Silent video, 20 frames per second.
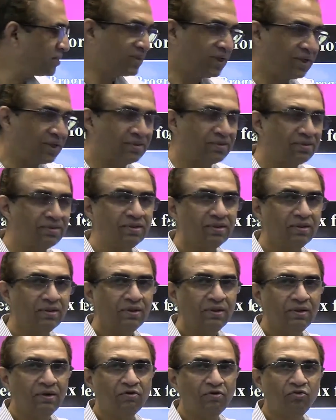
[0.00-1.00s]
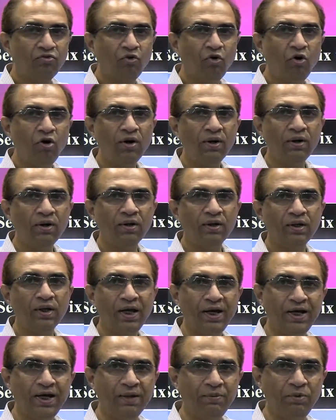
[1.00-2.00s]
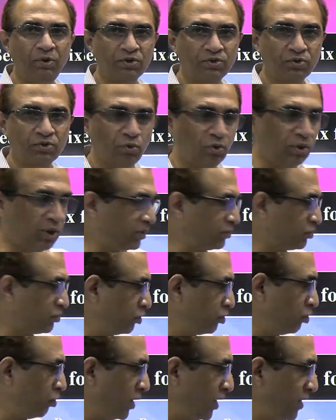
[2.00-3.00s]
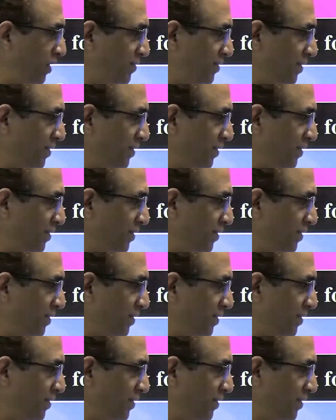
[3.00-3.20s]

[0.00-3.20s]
6 for EWS quota. So totally